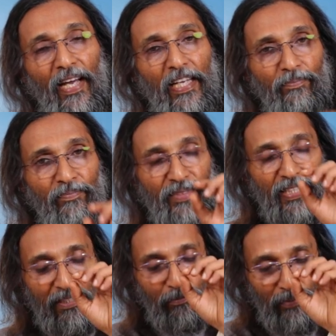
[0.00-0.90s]
And
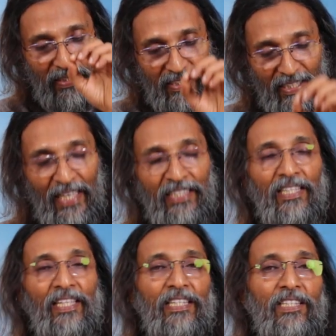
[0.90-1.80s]
this
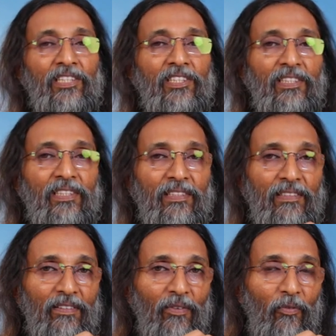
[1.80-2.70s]
precisely is
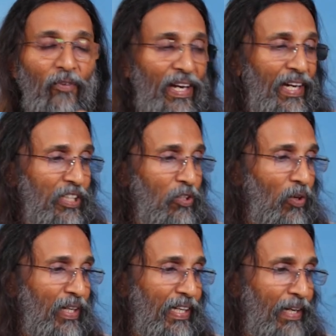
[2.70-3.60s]
where
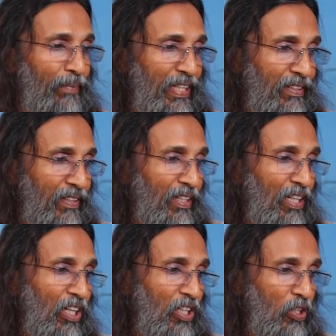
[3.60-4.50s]
yoga come in.
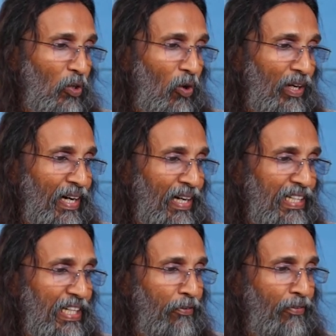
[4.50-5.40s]
Yoga
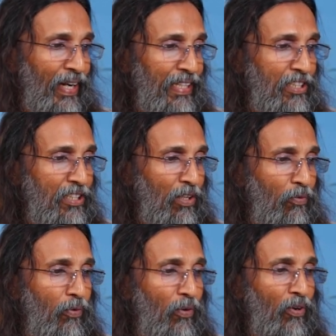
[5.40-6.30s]
effects
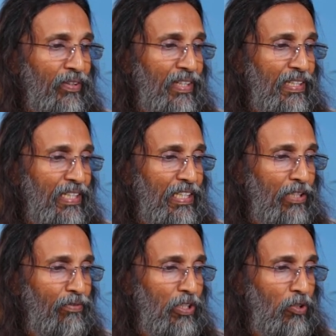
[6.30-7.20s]
for the
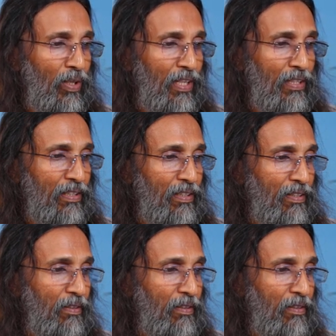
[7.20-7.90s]
individual